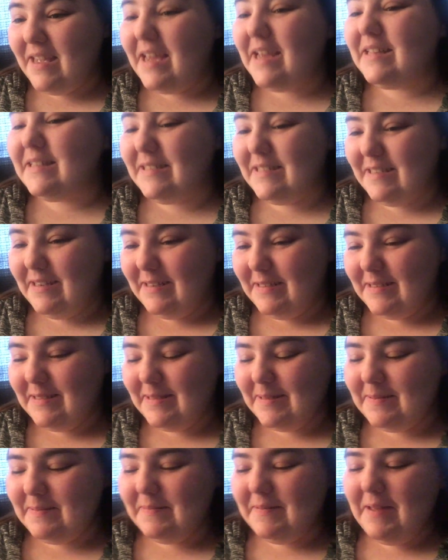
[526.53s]
It sucks.
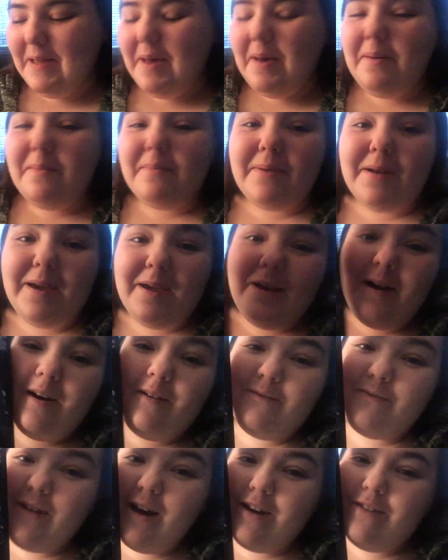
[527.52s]
But I
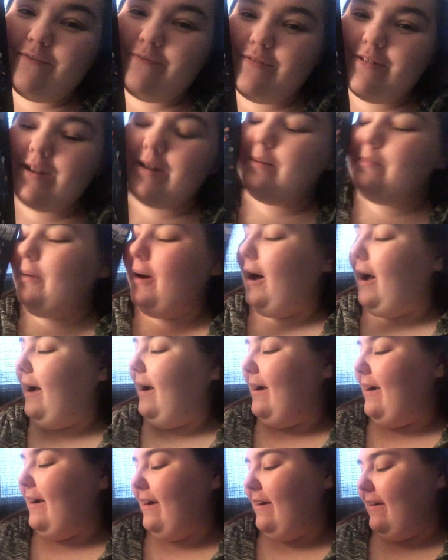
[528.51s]
got 5 Feet
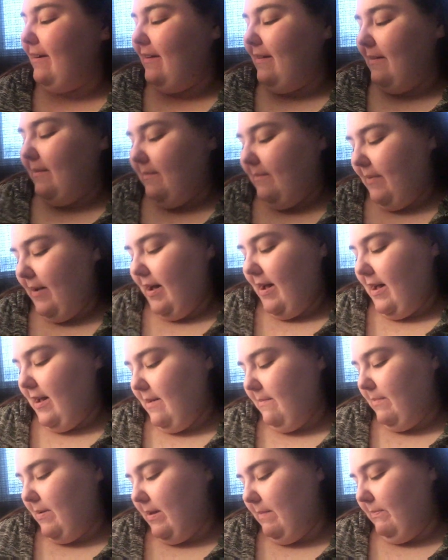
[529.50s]
Apart
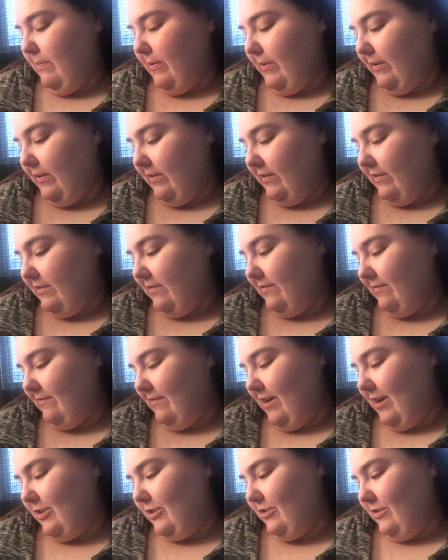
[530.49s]
by People.
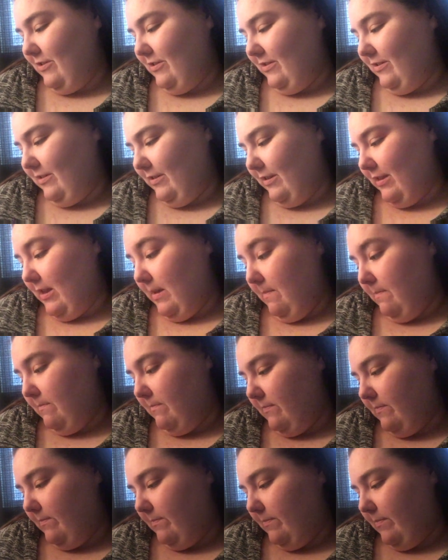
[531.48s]
Rachel
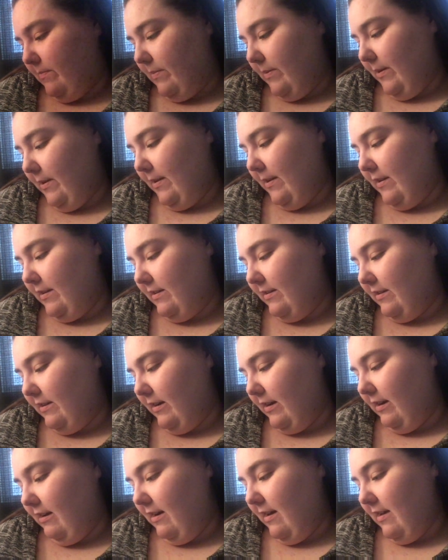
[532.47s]

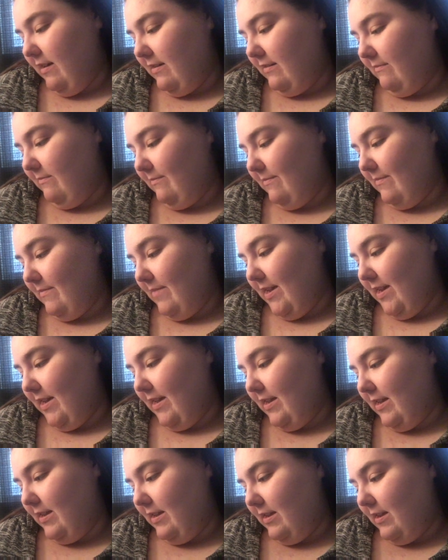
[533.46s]
Lippincott,
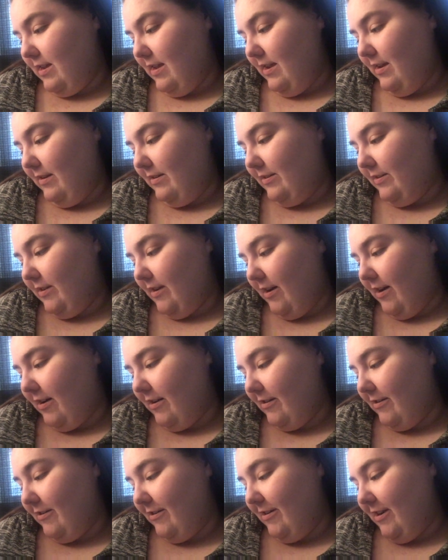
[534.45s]
Mickey
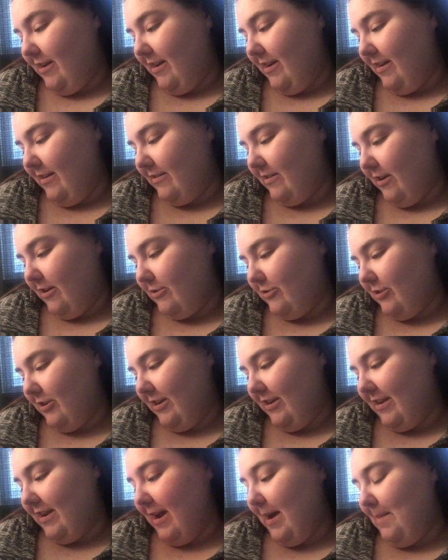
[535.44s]

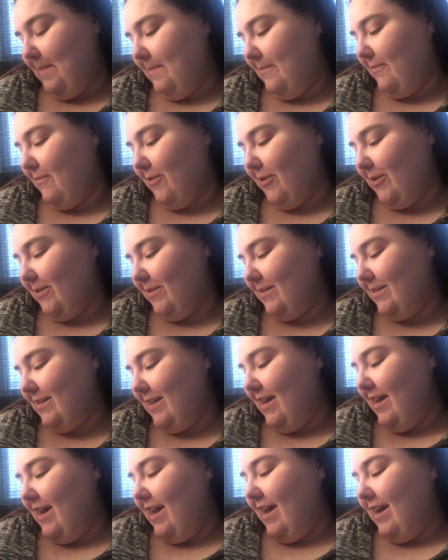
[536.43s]
Daughtry, yep, words.
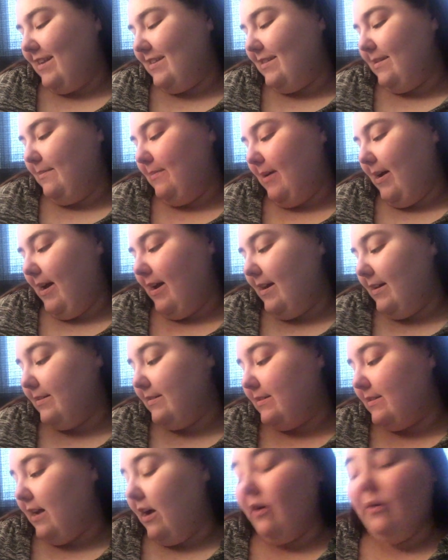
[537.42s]
And
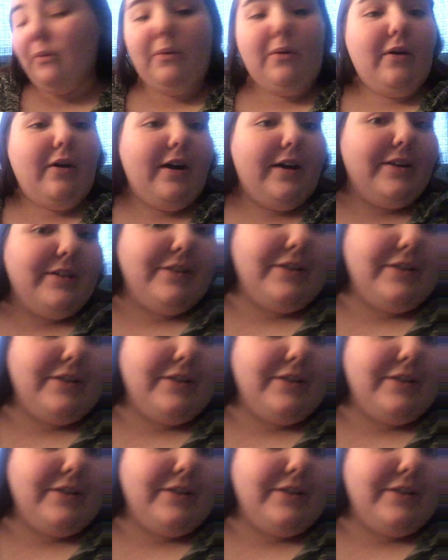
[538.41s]
Tobias, oh god,